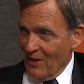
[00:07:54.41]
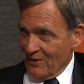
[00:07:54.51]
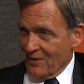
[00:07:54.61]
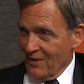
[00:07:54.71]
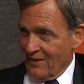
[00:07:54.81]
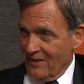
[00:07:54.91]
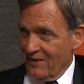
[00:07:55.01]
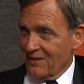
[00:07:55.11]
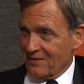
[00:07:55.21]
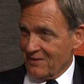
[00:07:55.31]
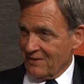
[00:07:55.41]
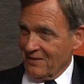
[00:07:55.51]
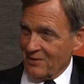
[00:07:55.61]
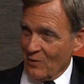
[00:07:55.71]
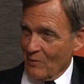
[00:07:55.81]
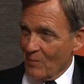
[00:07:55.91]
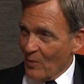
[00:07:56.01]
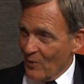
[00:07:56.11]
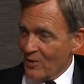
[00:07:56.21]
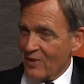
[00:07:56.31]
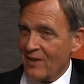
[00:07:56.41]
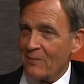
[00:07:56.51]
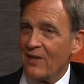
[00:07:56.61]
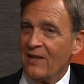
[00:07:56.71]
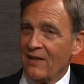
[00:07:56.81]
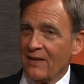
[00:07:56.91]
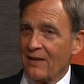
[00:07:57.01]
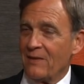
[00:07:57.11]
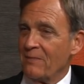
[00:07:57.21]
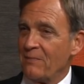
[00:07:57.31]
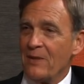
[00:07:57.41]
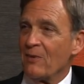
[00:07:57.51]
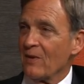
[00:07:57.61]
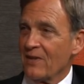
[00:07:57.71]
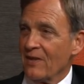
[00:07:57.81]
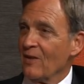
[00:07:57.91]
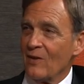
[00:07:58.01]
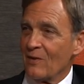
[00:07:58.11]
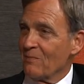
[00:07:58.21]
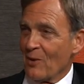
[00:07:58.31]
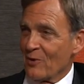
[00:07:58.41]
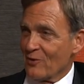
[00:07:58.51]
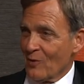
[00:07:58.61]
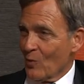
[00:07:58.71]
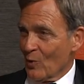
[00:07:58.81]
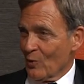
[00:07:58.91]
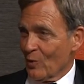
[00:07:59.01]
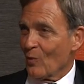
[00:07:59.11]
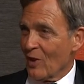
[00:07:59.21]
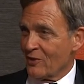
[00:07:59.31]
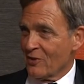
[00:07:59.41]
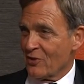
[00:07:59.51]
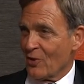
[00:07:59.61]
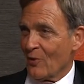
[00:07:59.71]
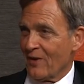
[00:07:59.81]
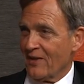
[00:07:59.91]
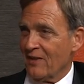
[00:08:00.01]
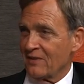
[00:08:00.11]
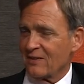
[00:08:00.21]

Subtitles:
about Kentucky as sort of a prototype, people in all parts of the world who are watching the show right now can